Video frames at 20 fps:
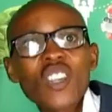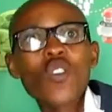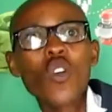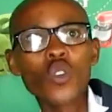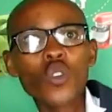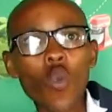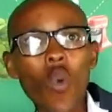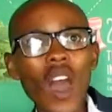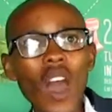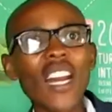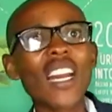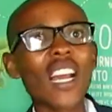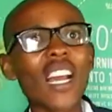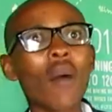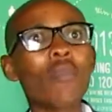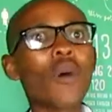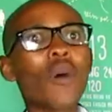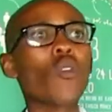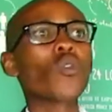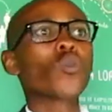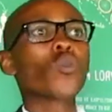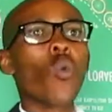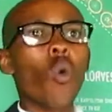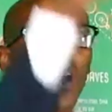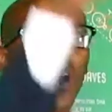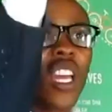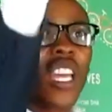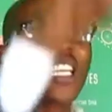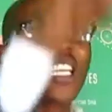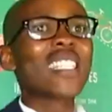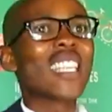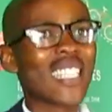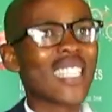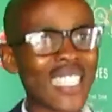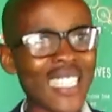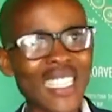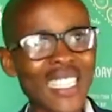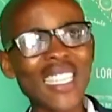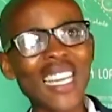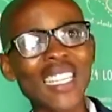not worrying about walking the
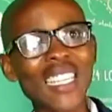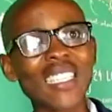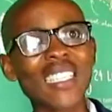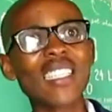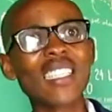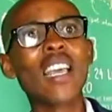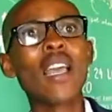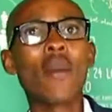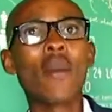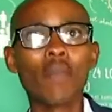distance,